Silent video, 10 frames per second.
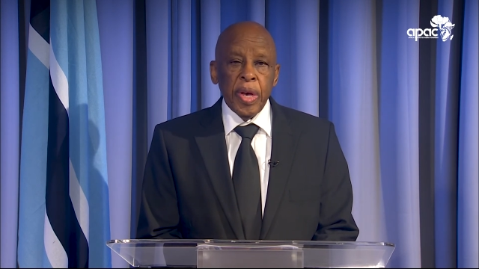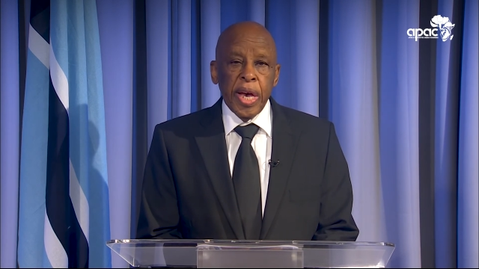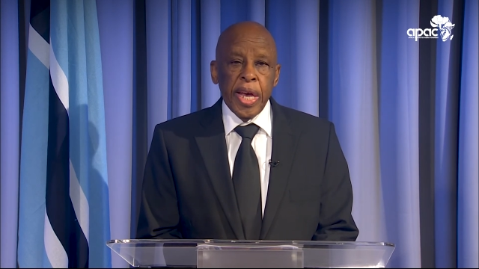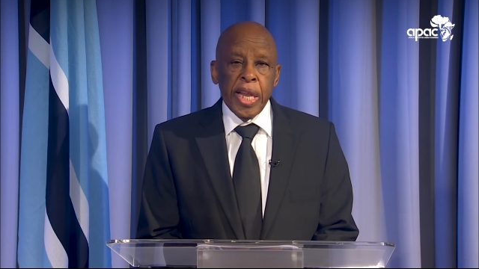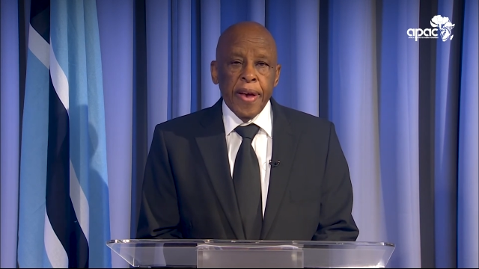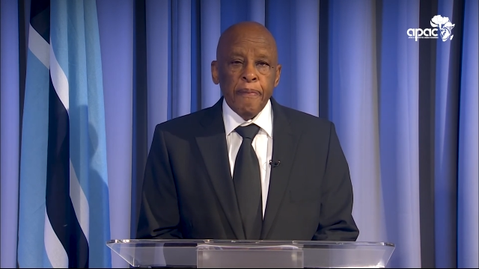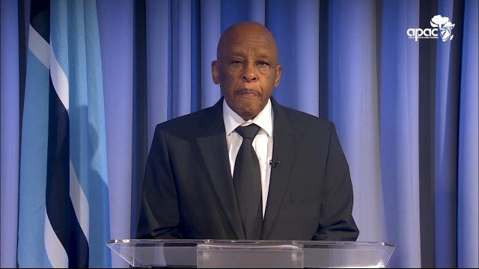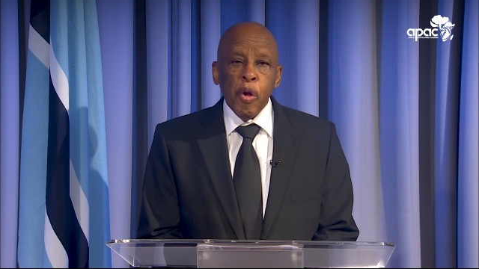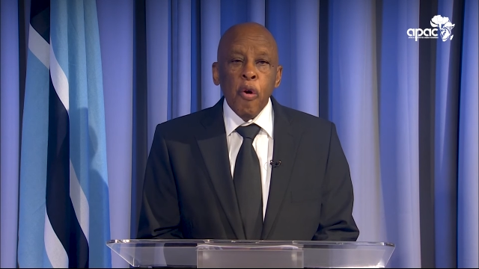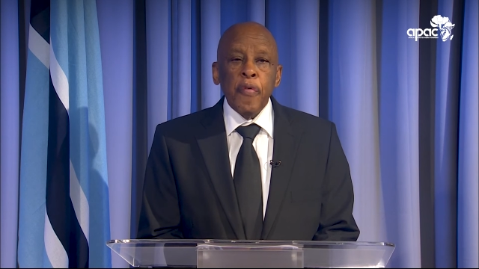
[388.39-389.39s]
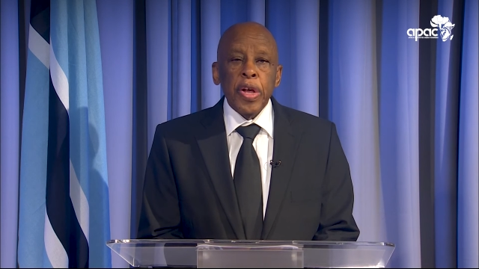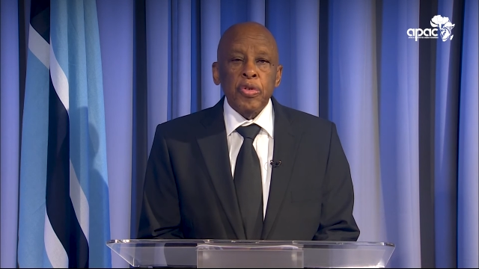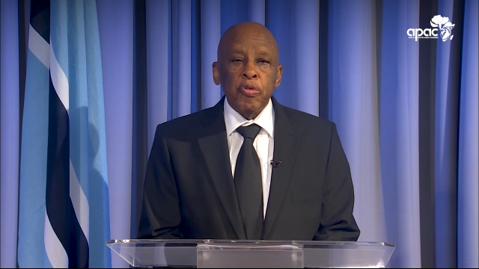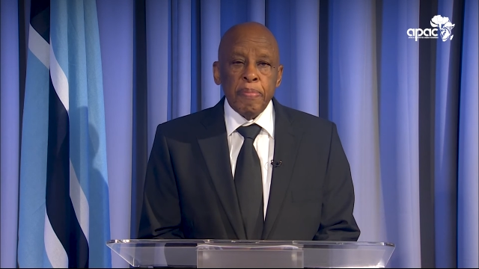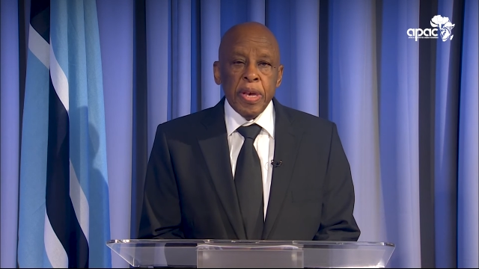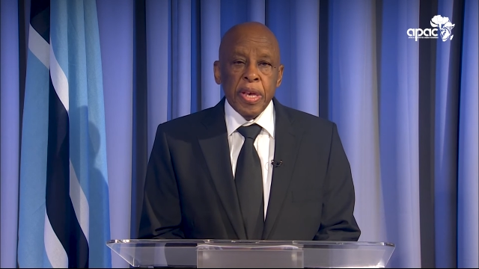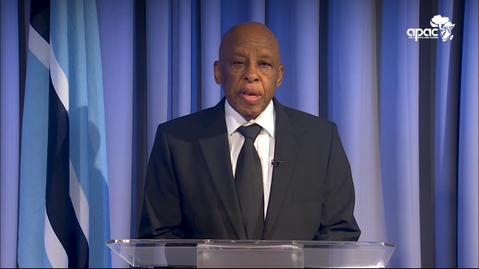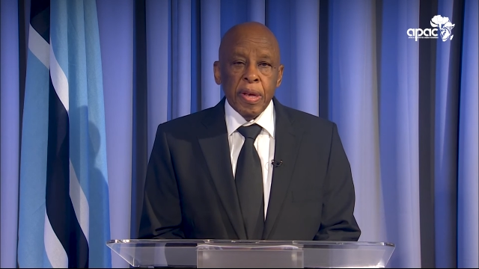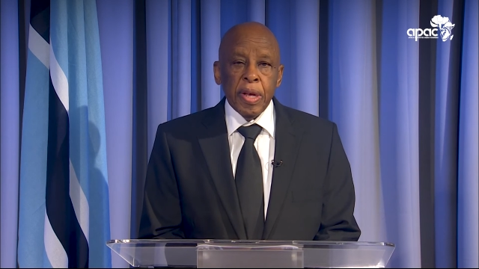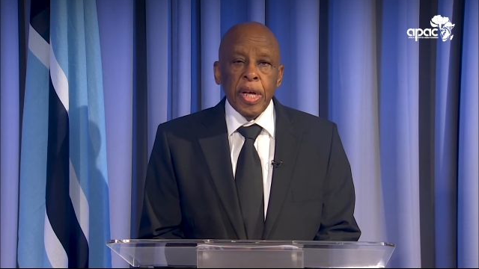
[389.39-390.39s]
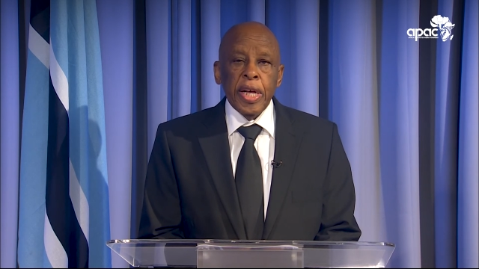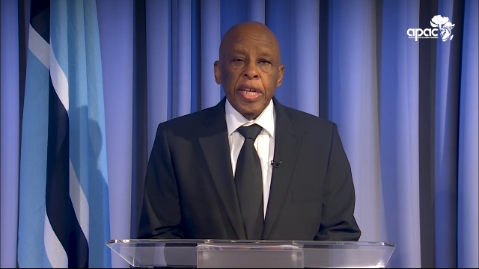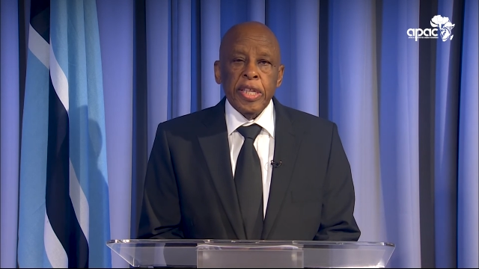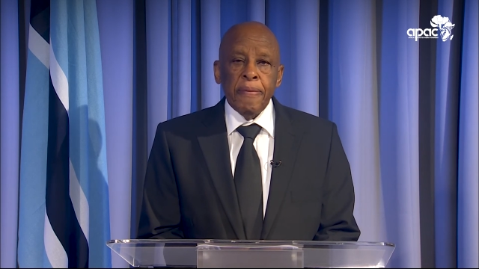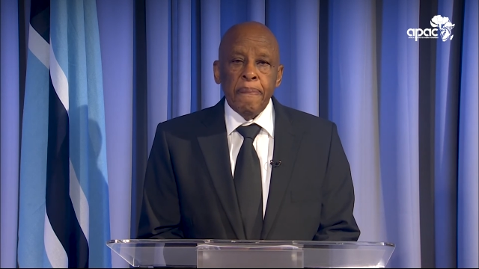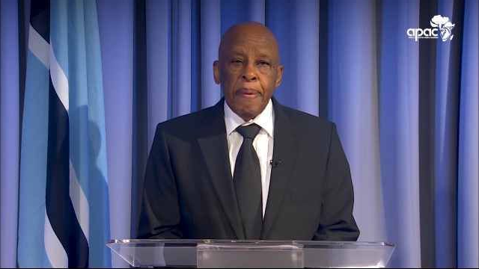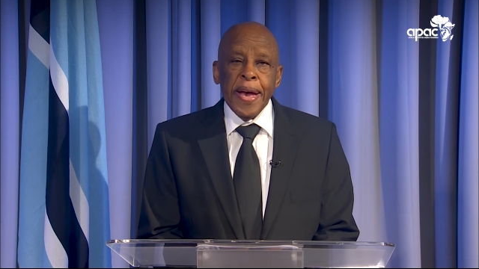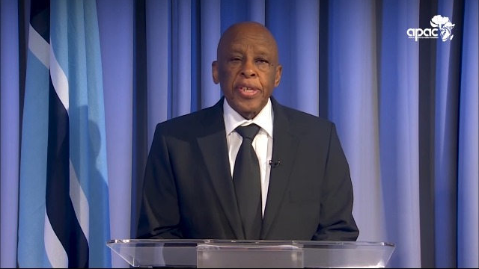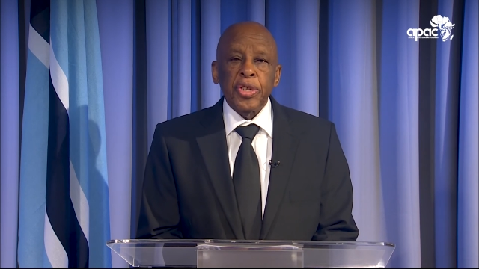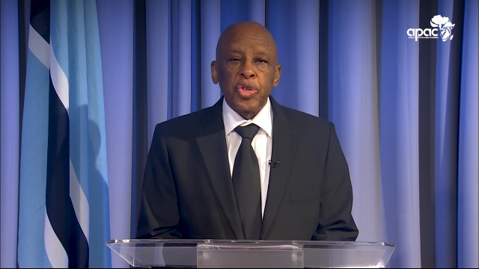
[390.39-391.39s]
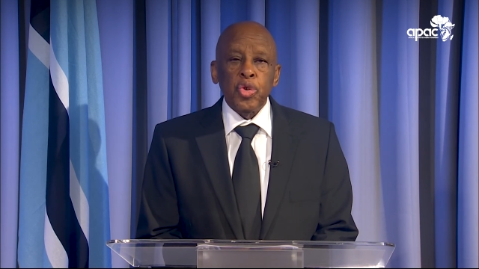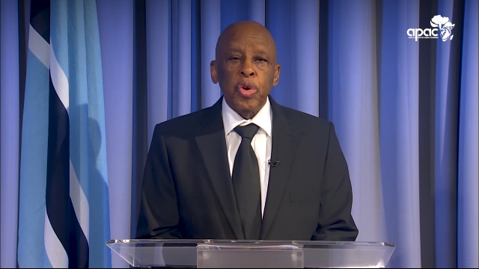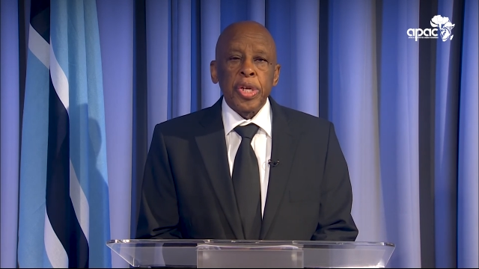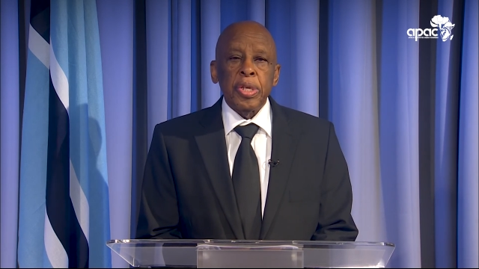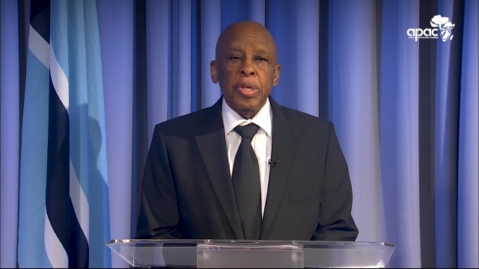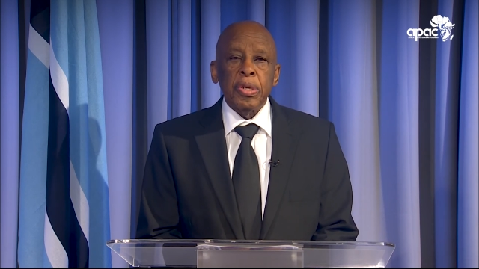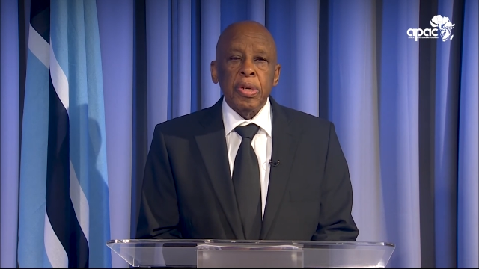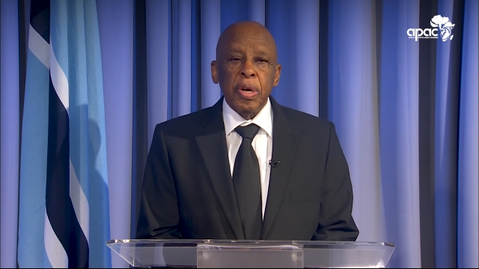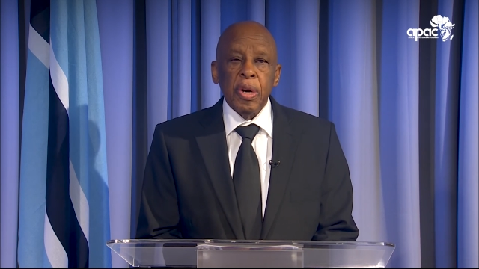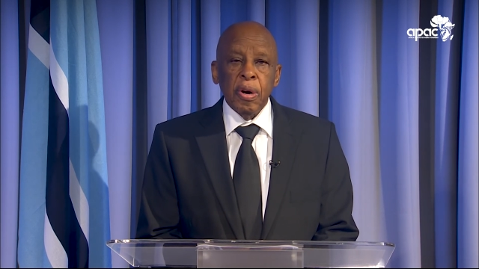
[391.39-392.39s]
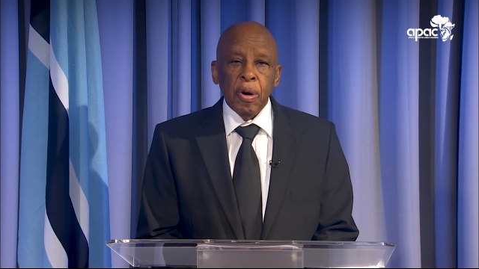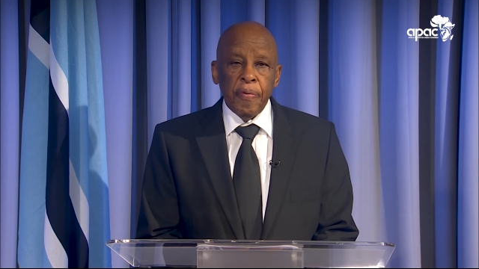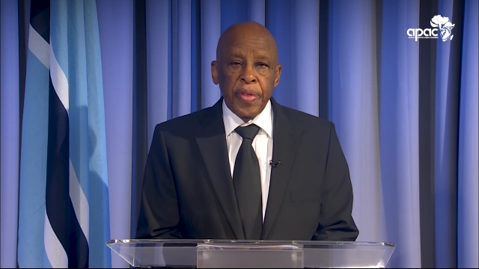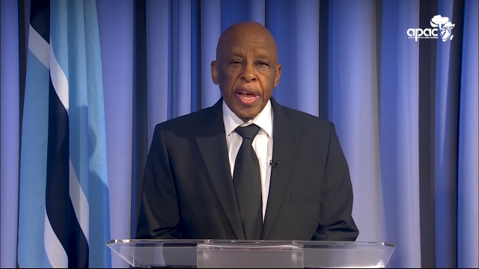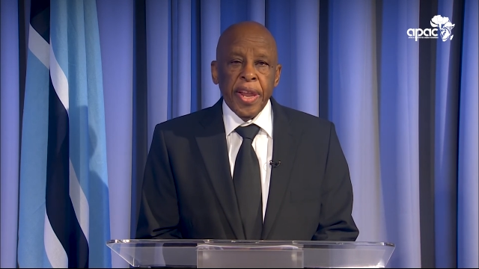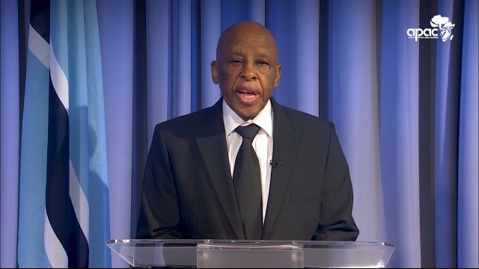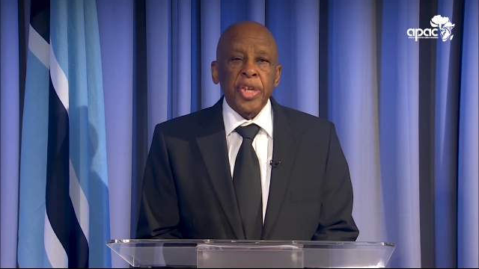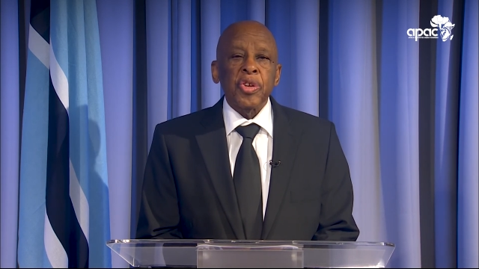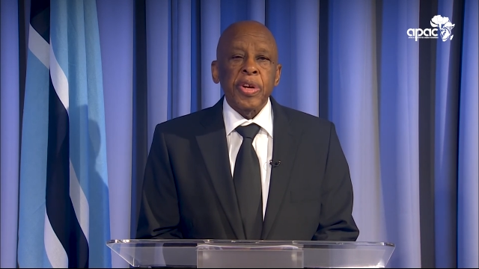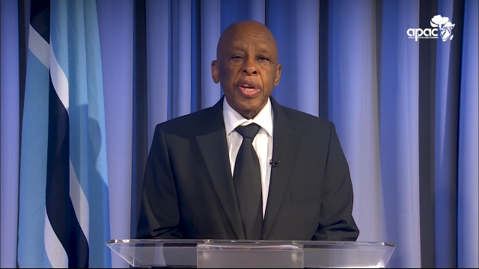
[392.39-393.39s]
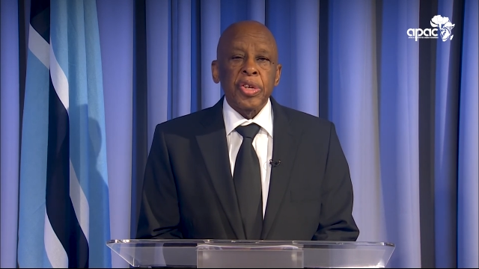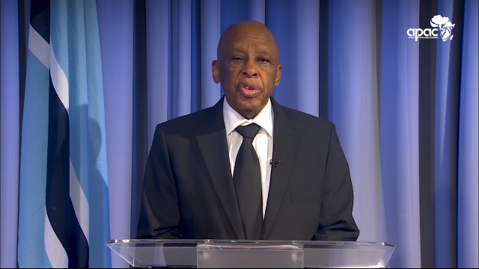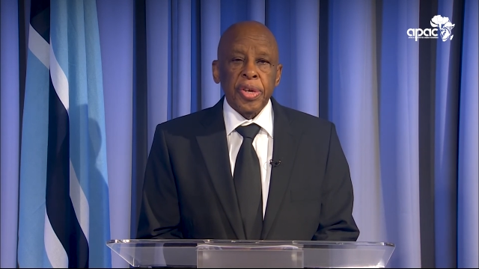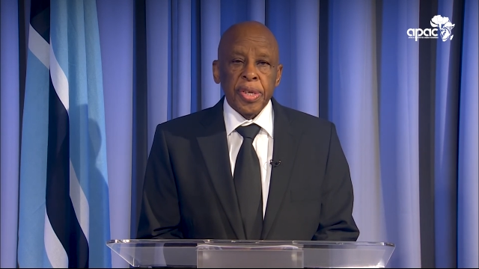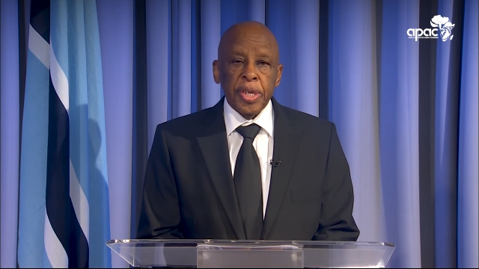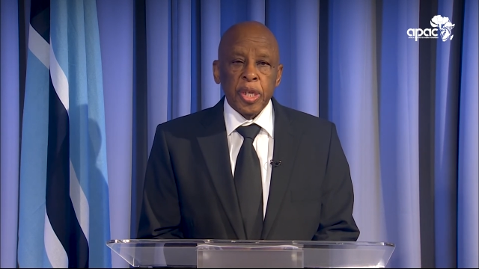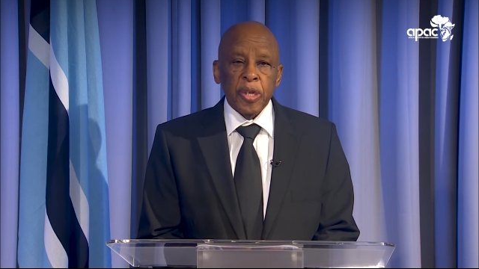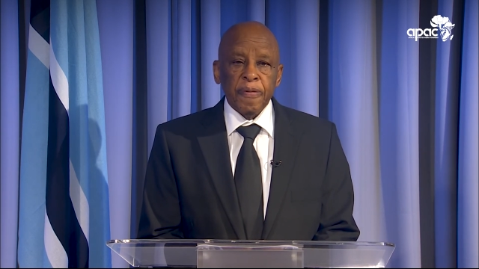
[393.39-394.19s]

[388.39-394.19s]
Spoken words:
and have proven to be the best stewards of their natural resources.